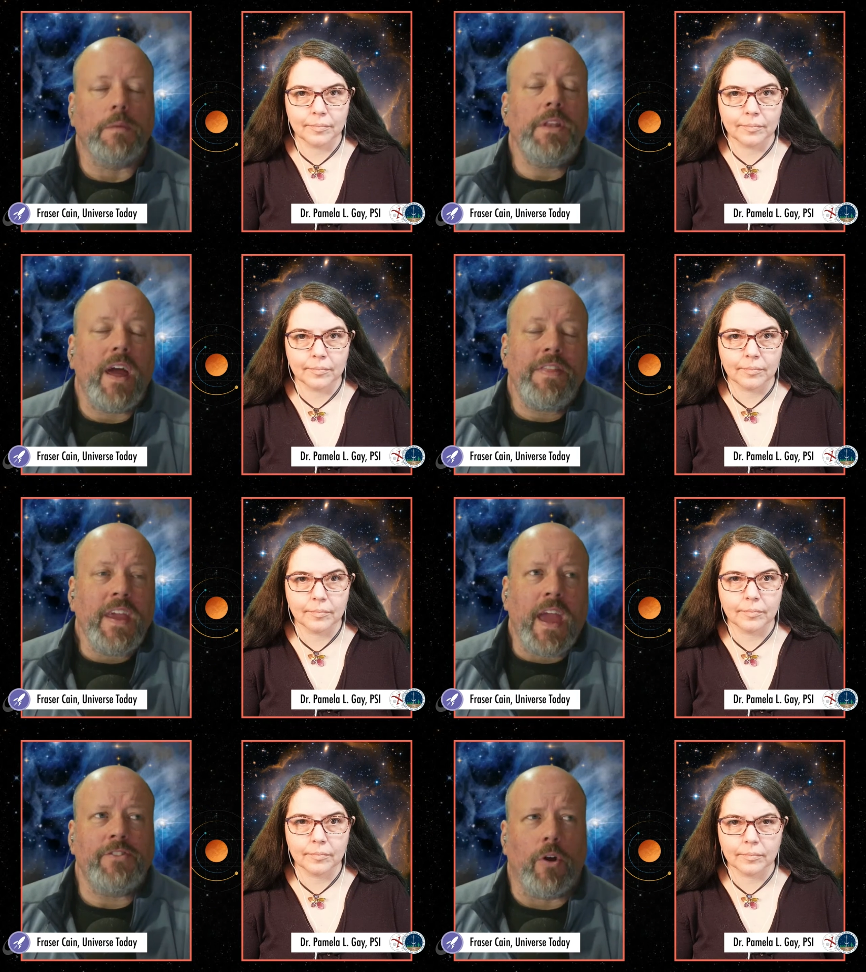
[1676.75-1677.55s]
Speaker 1: I mean, I
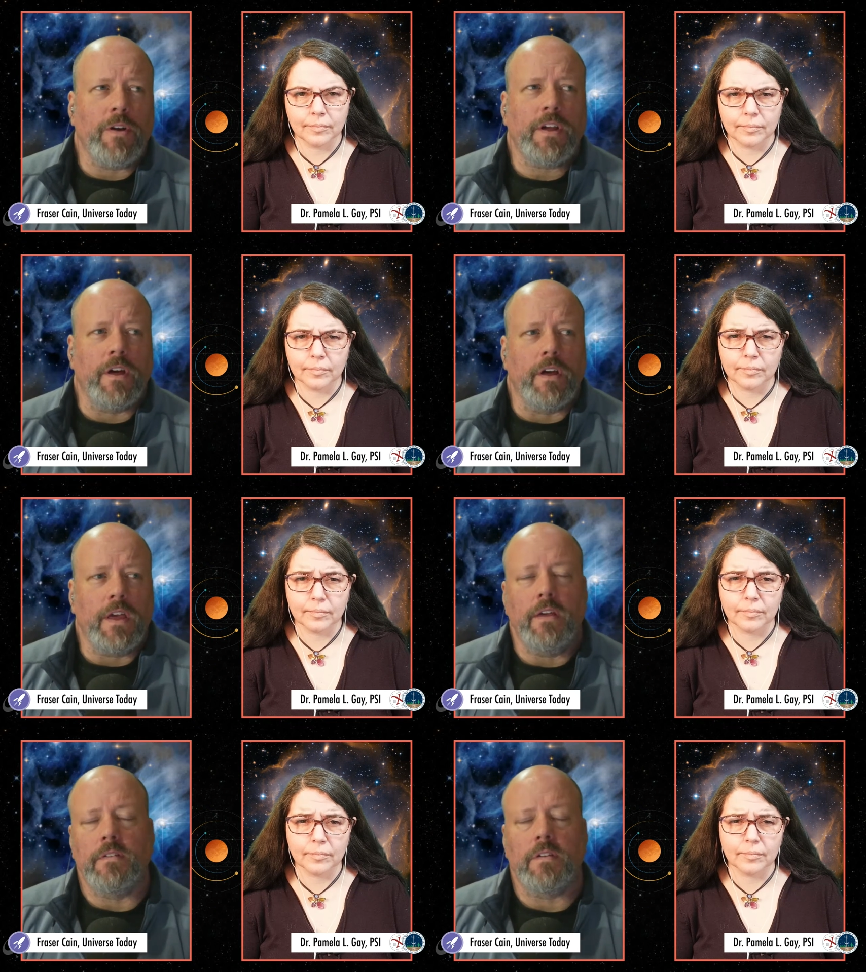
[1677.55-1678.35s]
think Antarctica
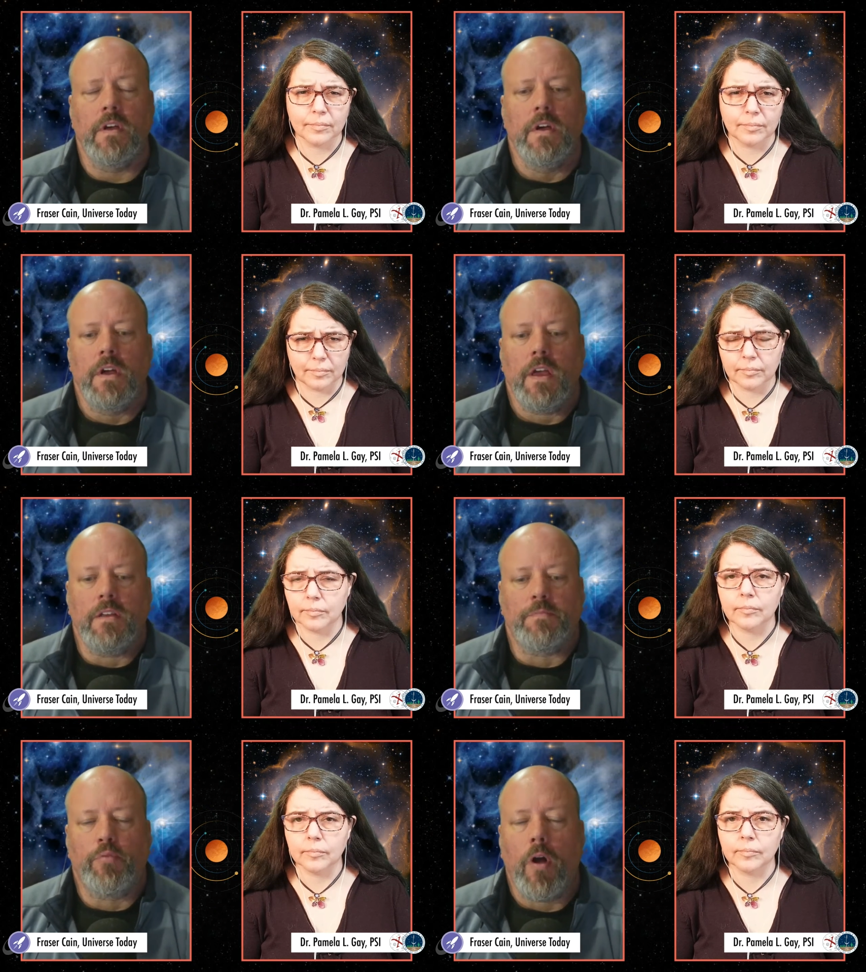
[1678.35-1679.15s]
is
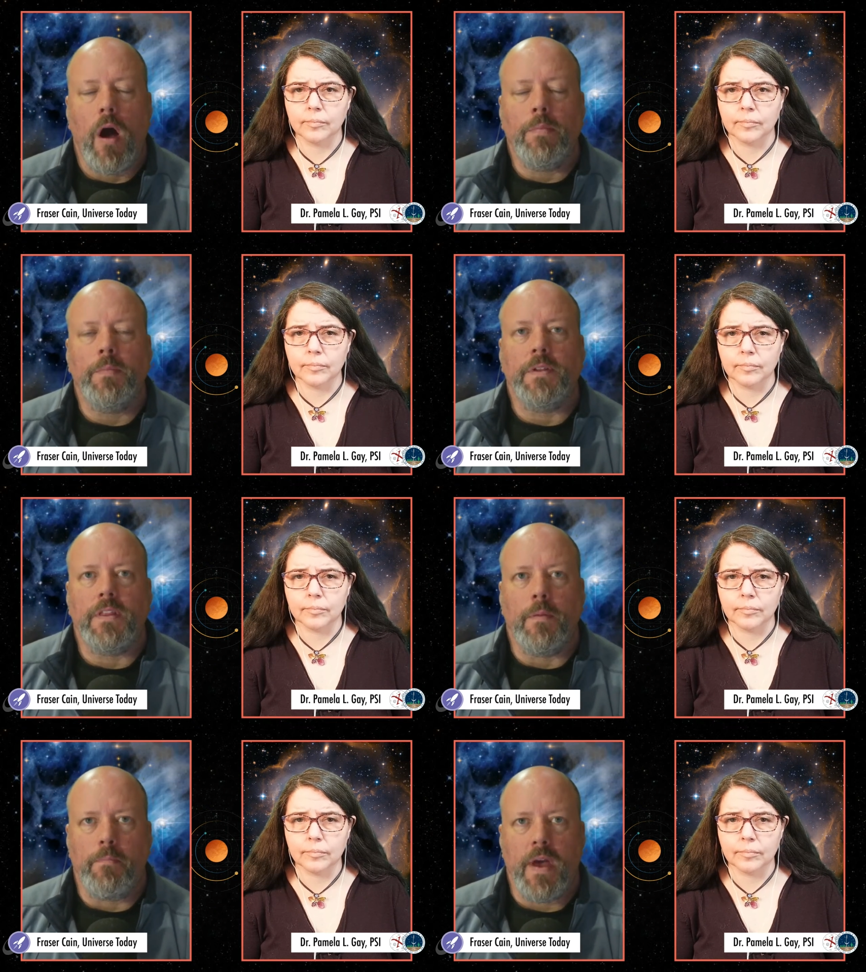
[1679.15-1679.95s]
is probably
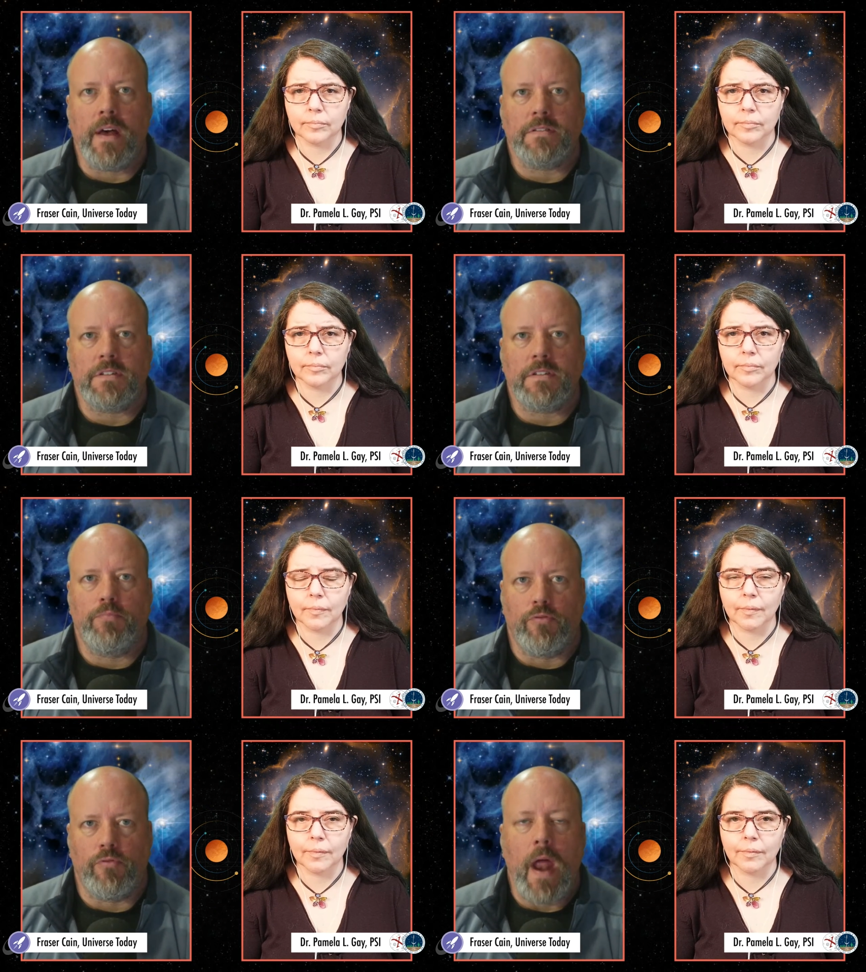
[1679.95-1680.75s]
the best
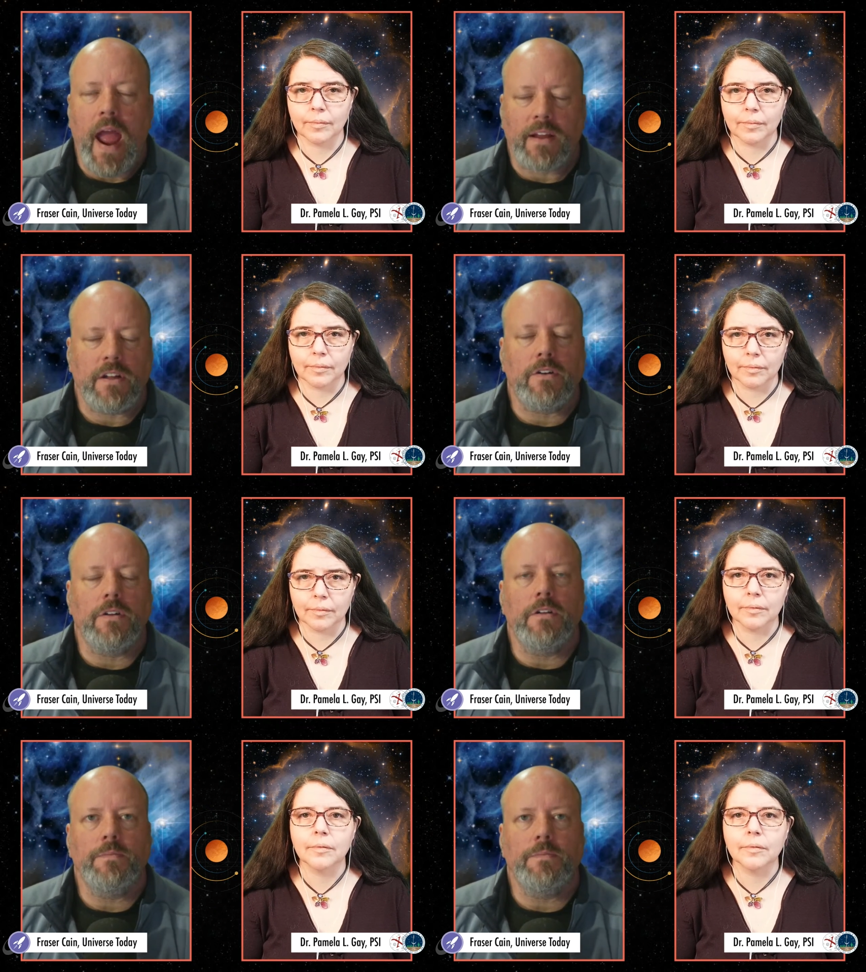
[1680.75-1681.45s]
practical